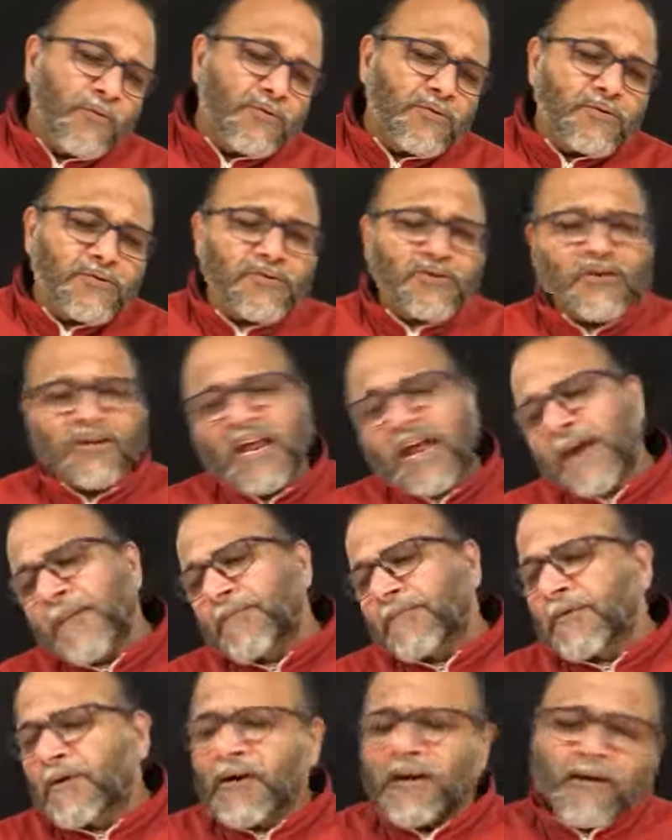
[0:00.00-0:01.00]

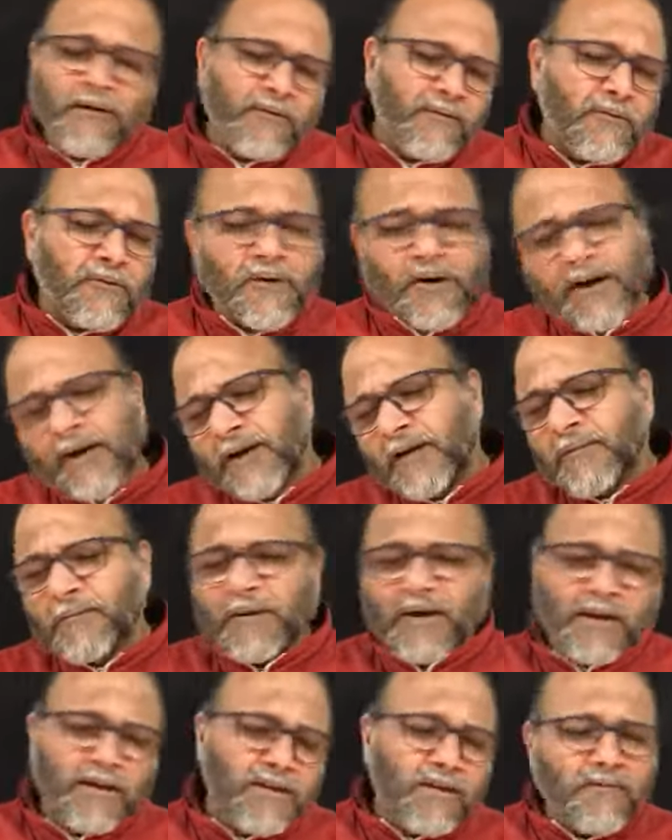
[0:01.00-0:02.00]
slapped left, right
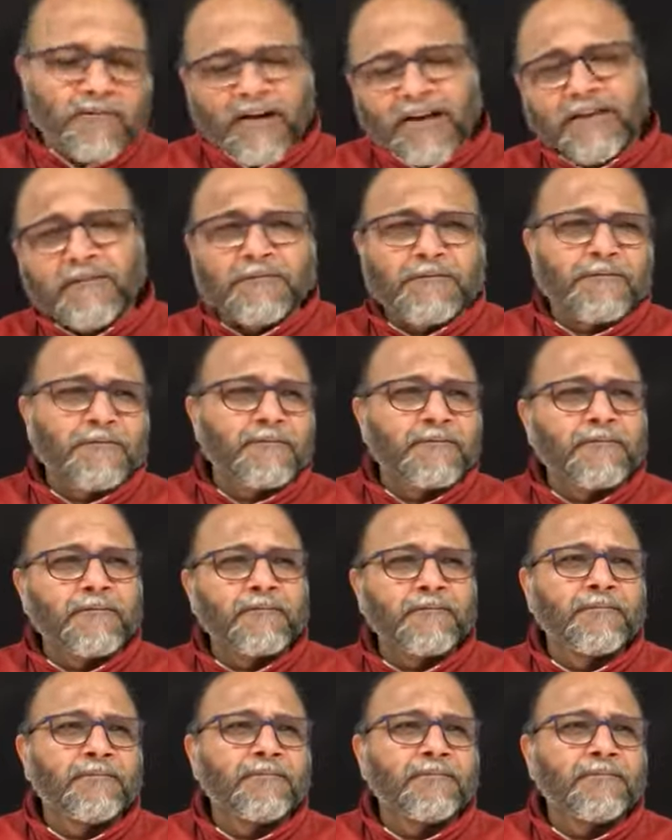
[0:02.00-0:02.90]
by the wife.